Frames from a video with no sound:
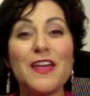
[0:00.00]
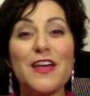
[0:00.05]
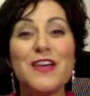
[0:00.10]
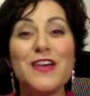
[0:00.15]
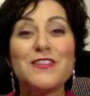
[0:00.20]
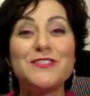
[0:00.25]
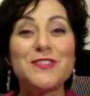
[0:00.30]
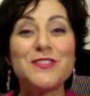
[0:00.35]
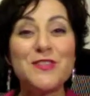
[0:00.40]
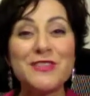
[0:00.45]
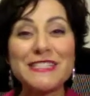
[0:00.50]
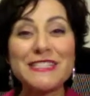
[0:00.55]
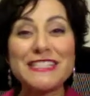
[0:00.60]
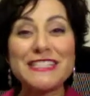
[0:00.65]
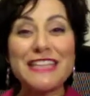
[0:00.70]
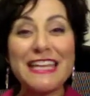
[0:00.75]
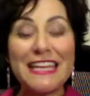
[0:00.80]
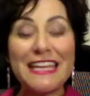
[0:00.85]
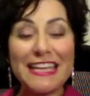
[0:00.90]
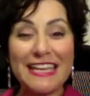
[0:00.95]
So it's
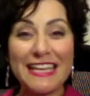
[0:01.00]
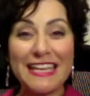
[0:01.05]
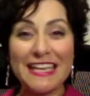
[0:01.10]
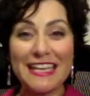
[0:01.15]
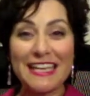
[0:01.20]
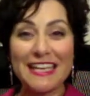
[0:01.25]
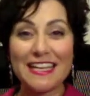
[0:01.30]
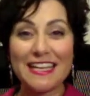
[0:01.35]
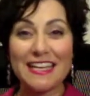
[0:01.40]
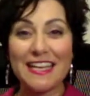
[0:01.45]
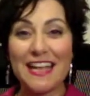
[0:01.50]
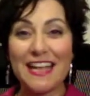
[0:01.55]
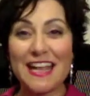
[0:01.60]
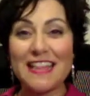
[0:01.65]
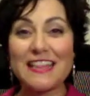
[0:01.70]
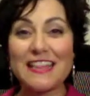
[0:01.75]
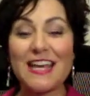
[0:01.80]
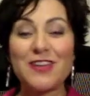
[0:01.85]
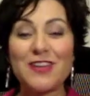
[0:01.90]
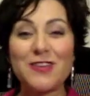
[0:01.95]
key
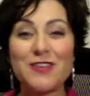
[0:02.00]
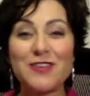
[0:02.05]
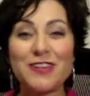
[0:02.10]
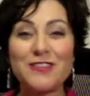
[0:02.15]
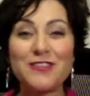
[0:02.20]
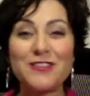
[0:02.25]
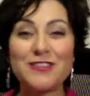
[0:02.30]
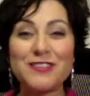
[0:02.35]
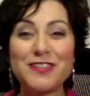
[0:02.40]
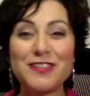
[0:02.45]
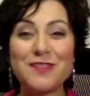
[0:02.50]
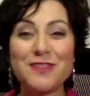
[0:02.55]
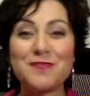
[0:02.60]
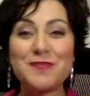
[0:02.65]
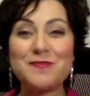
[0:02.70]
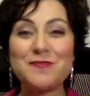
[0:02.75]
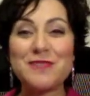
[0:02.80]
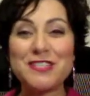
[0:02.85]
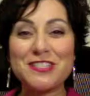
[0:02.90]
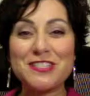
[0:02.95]
that you give yourself
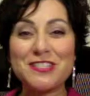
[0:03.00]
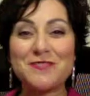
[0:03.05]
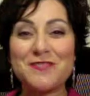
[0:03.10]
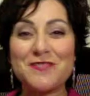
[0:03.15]
permission.